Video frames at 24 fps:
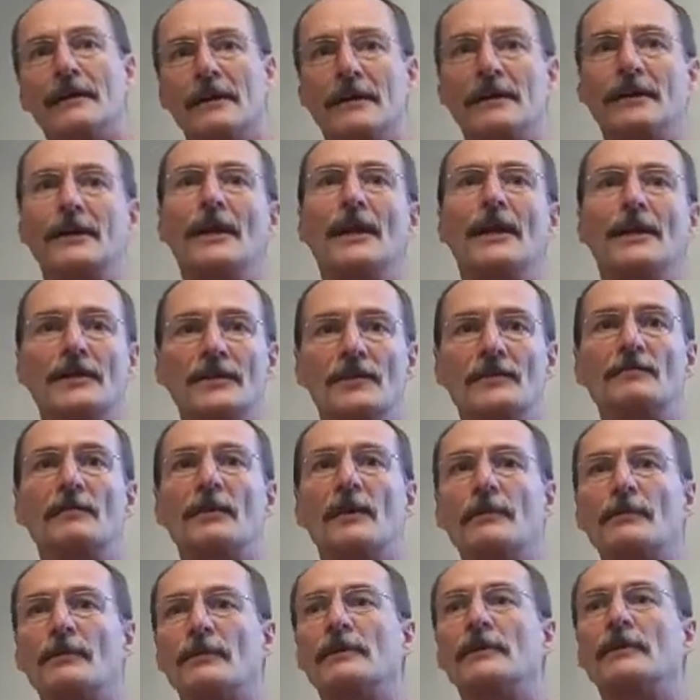engages
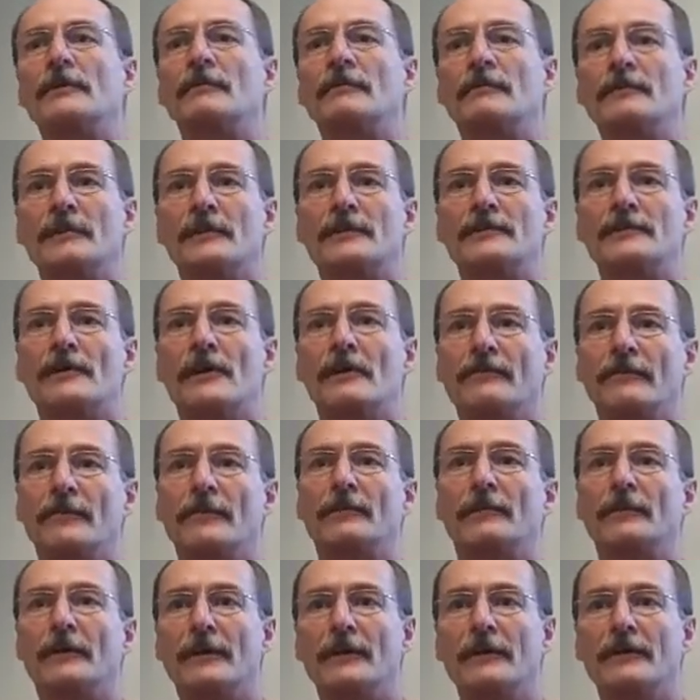people in
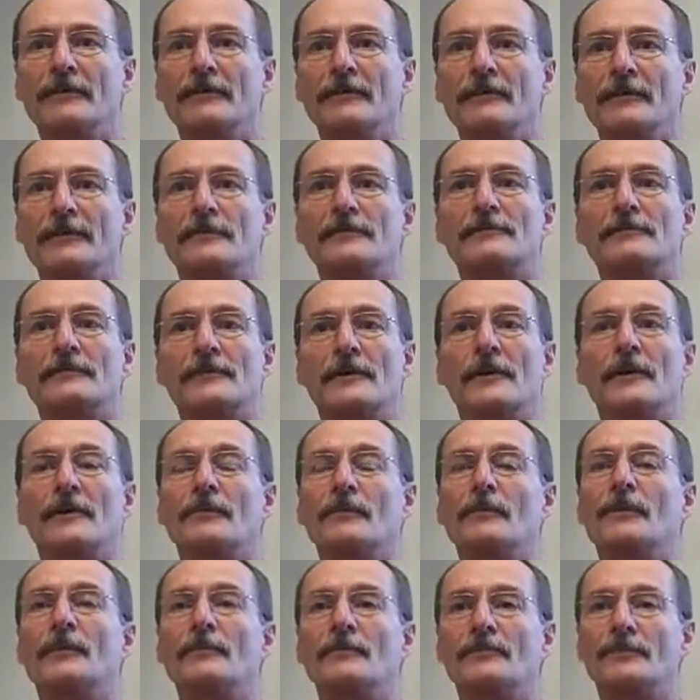philosophical arguments,
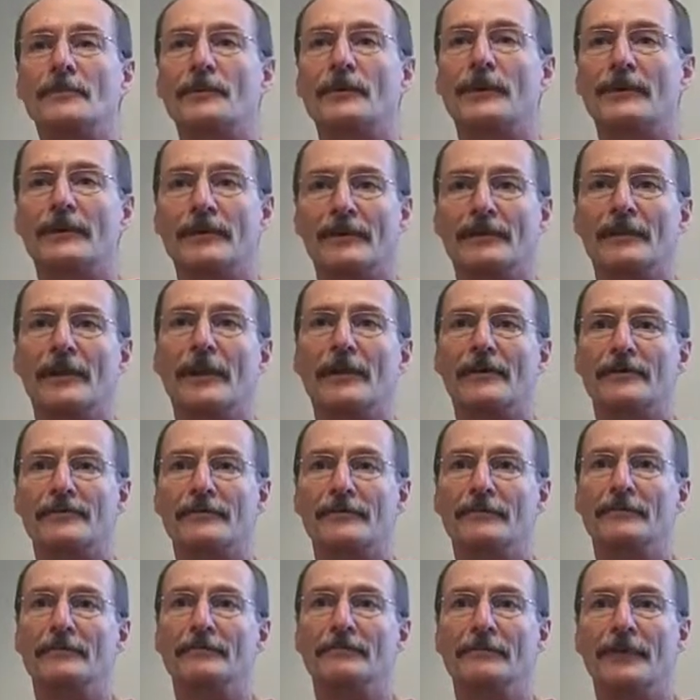roams around the
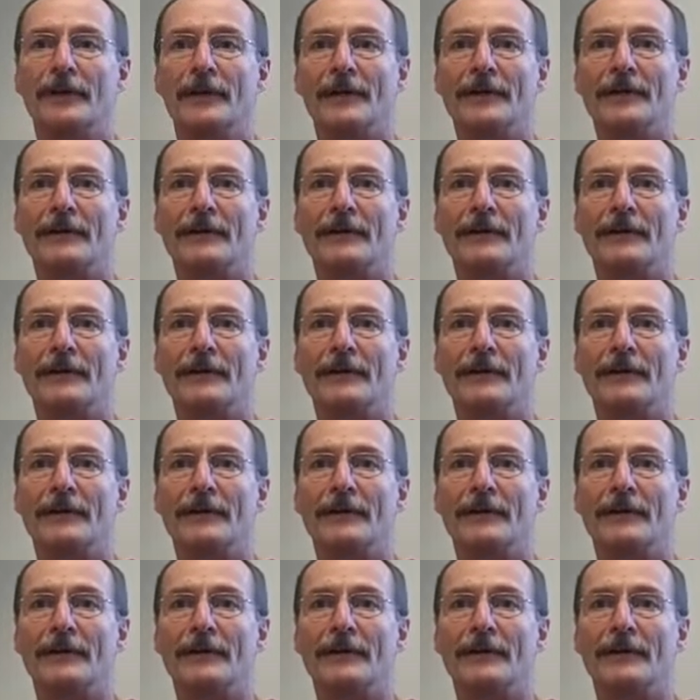classroom.